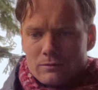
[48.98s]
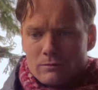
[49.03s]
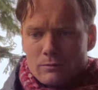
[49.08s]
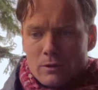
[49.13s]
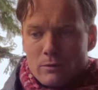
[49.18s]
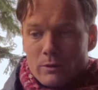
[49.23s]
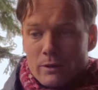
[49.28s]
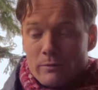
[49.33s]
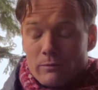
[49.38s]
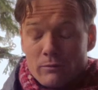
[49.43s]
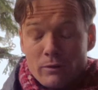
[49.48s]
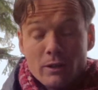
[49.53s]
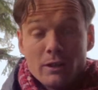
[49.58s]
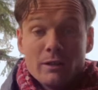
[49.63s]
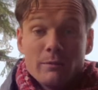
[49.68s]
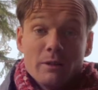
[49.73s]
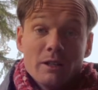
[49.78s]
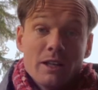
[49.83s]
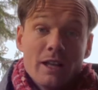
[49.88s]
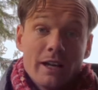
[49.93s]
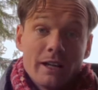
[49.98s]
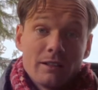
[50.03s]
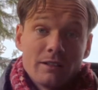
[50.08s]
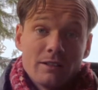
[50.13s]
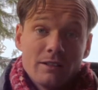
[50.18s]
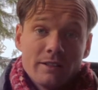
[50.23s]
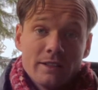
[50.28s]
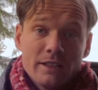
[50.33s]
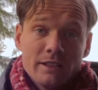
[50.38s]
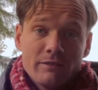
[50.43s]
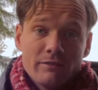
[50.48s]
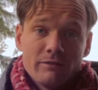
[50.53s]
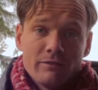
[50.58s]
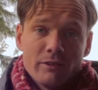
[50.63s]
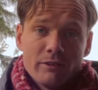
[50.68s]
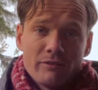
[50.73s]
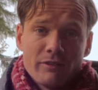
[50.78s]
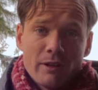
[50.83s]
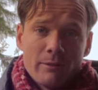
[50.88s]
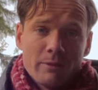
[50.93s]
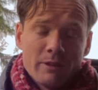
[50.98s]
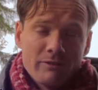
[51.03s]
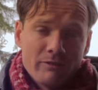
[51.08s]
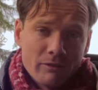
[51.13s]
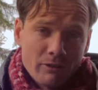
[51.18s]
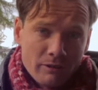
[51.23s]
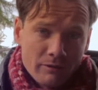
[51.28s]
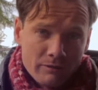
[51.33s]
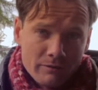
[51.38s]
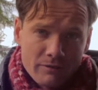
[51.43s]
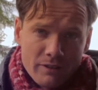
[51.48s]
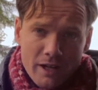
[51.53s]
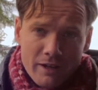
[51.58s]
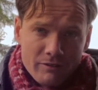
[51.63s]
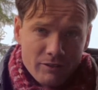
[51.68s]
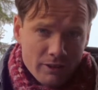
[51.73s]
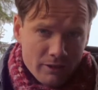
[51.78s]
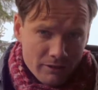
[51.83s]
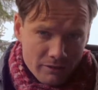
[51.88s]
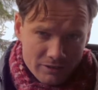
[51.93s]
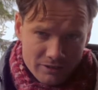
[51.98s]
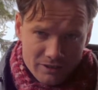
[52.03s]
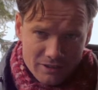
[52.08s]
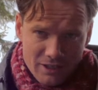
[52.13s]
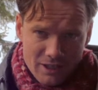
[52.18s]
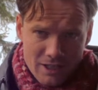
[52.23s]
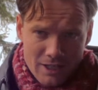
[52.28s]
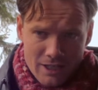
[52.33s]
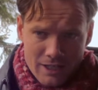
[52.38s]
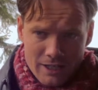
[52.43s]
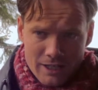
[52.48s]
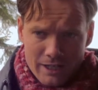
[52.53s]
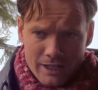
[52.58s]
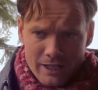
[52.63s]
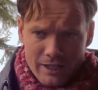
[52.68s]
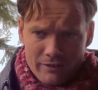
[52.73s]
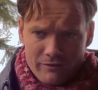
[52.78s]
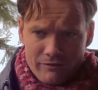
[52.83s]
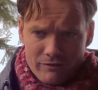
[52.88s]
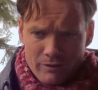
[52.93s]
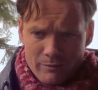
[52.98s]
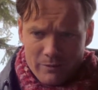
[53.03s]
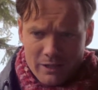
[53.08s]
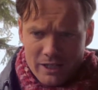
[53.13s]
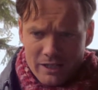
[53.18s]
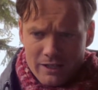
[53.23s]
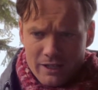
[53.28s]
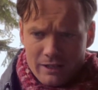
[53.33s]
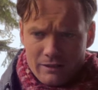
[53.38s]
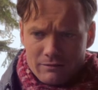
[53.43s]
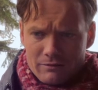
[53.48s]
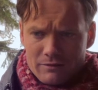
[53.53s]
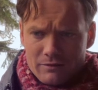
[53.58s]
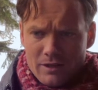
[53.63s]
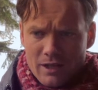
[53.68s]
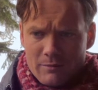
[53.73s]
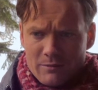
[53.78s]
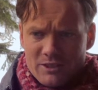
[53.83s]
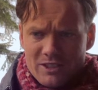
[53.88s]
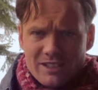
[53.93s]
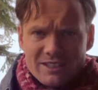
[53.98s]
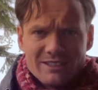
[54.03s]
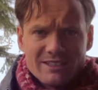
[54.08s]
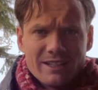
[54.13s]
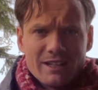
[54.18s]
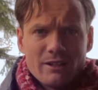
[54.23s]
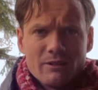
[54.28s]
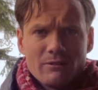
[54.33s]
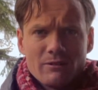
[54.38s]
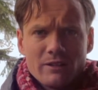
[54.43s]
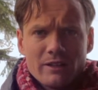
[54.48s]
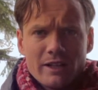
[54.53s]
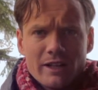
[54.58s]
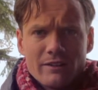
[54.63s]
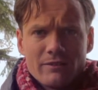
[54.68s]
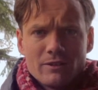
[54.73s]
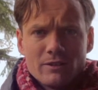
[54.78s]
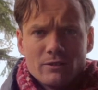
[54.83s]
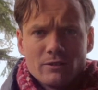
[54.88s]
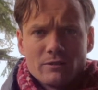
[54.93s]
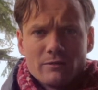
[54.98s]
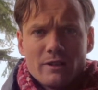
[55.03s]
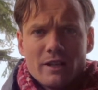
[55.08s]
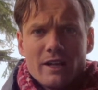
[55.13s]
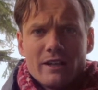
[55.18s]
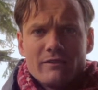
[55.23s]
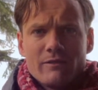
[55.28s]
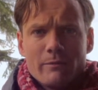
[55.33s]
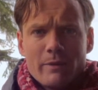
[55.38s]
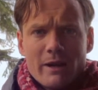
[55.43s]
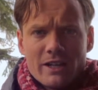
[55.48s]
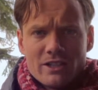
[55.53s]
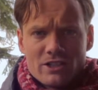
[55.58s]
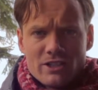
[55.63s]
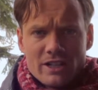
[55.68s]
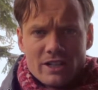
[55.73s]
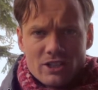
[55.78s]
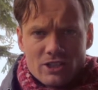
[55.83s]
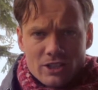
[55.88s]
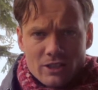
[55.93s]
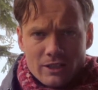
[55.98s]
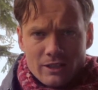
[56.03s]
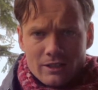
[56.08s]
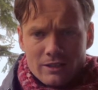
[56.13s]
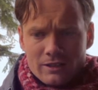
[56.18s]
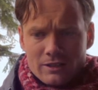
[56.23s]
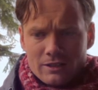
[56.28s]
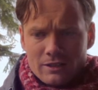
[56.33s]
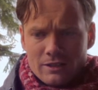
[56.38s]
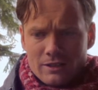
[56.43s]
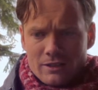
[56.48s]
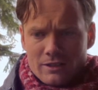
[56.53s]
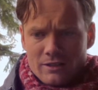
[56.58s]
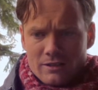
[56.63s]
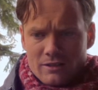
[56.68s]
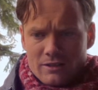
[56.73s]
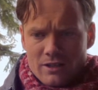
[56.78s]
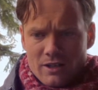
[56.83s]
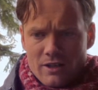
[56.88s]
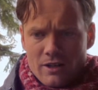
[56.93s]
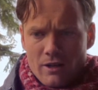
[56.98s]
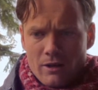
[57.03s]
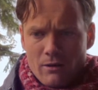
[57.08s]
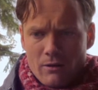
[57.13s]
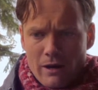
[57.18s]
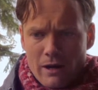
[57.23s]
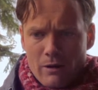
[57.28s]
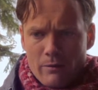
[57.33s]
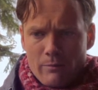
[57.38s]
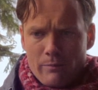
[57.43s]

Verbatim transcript: What would it really be like to leave your family for five years? And for me, that comes easy. I don't really have to use a lot of imagination to know how